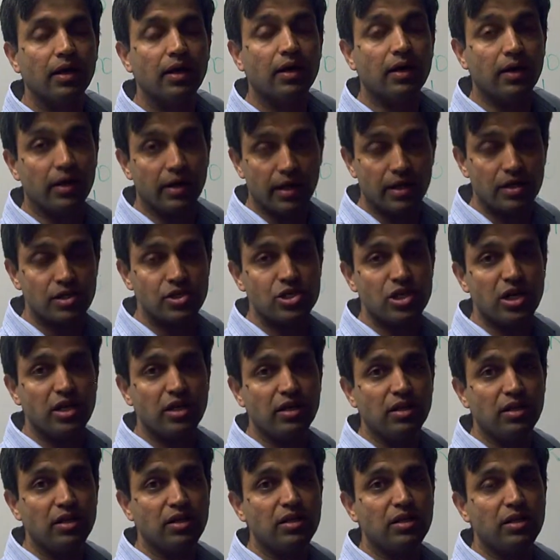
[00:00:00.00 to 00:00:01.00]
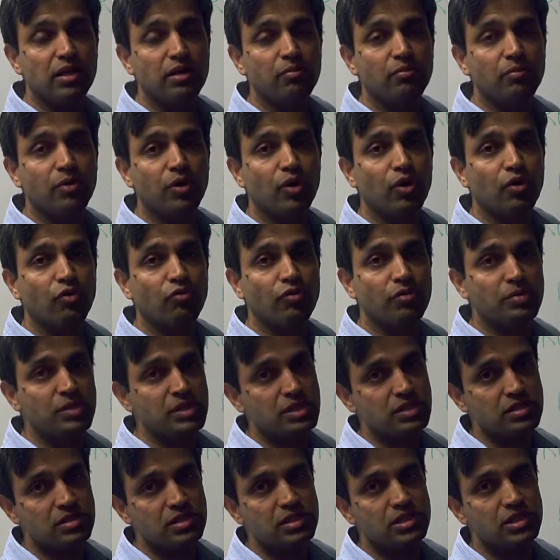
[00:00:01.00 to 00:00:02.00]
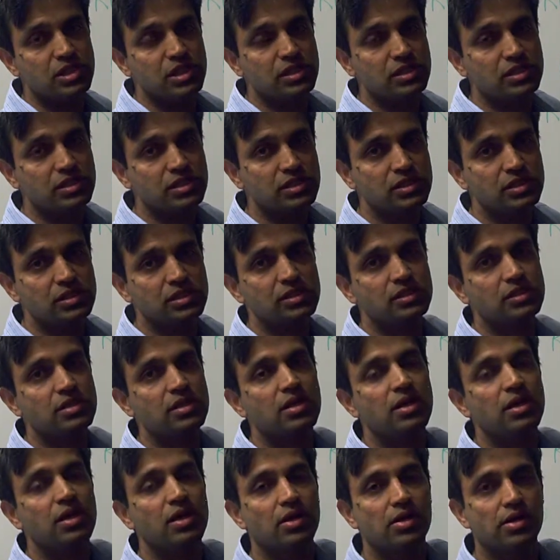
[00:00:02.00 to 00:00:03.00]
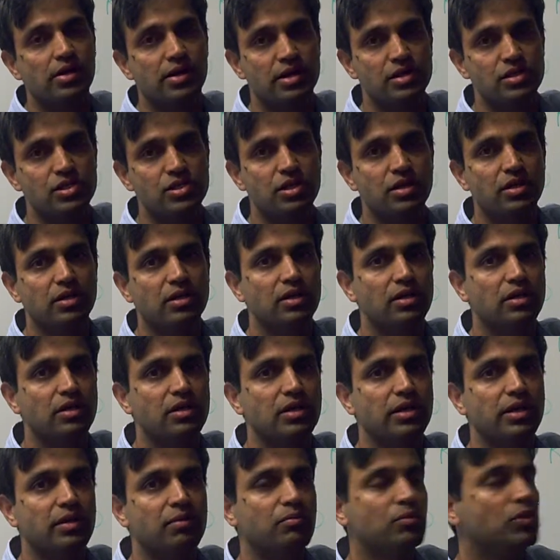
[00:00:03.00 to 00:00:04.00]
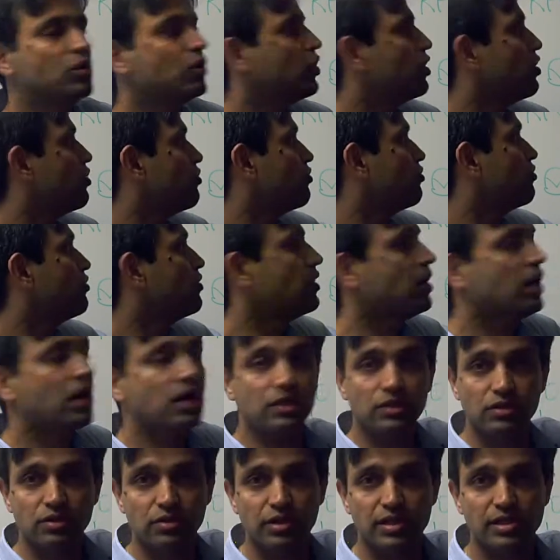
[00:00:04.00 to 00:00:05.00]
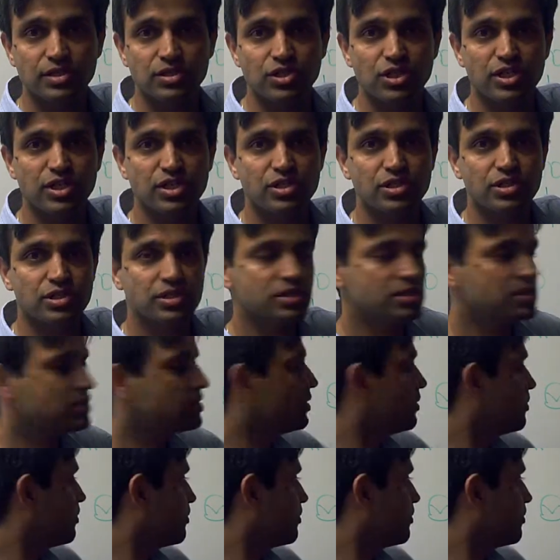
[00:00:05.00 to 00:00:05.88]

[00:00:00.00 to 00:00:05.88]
reduction in the number of emergency changes, reduction in the number of unauthorized changes,